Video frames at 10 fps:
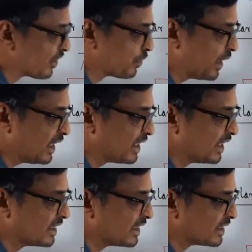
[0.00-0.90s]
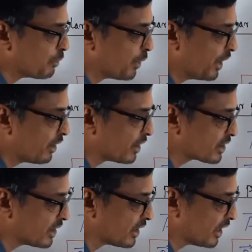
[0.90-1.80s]
what this is. A B
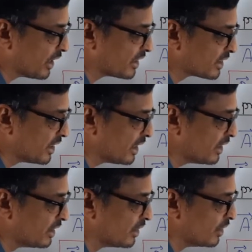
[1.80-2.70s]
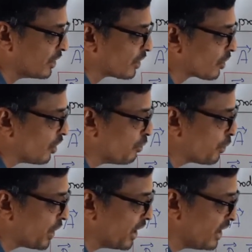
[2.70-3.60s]
cos theta is the
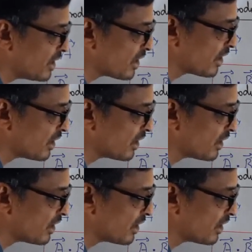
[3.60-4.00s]
component